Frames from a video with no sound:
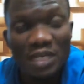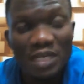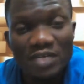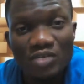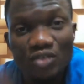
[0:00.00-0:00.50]

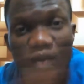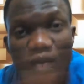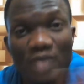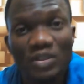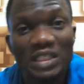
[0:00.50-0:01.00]
the reason
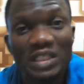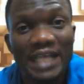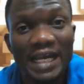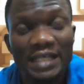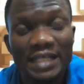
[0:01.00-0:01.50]
why you're
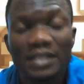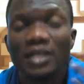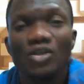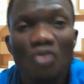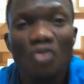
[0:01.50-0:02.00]
scared?
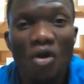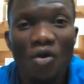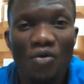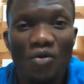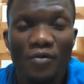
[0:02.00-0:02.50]
No.